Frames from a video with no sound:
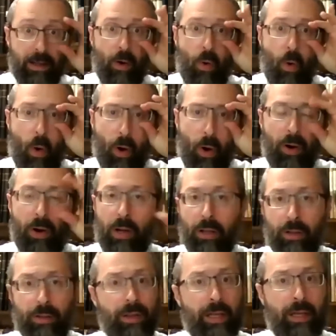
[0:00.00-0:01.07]
or
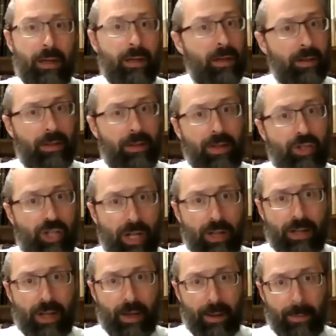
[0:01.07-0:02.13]
the
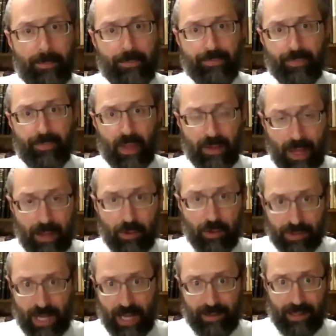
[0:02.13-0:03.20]
shilya that you
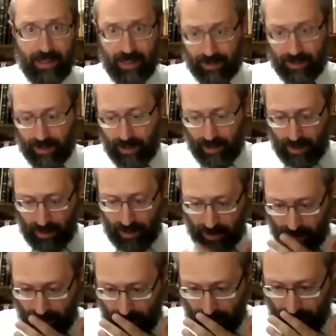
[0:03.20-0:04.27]
intend to eat,
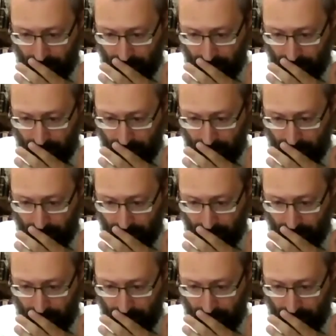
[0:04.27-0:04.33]
the